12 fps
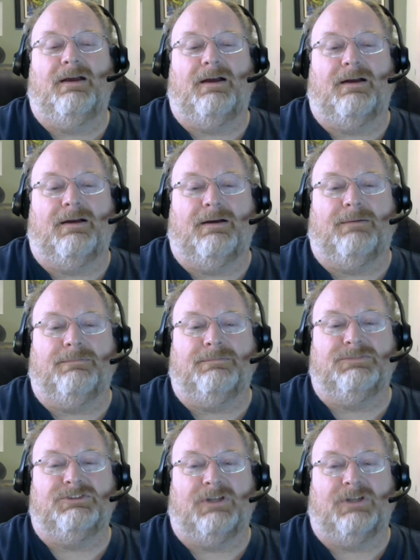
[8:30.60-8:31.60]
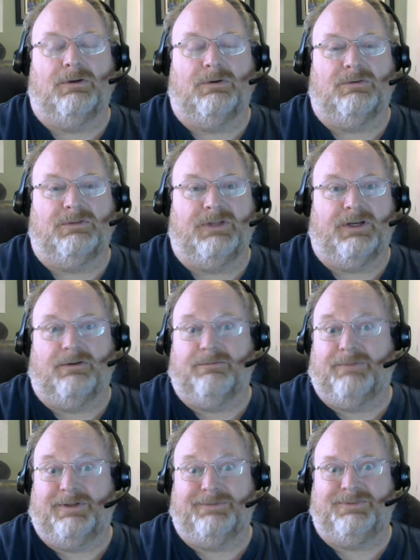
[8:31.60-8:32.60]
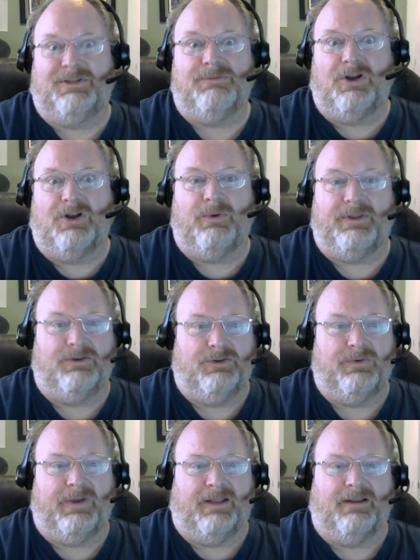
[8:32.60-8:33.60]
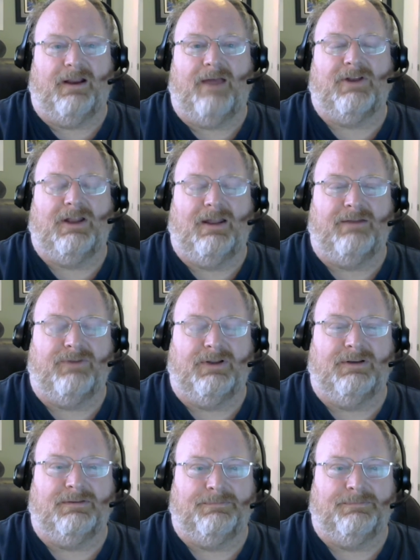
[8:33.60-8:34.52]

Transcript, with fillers: Um, so, you know, they seem to know what they're doing and they're having a lot of fun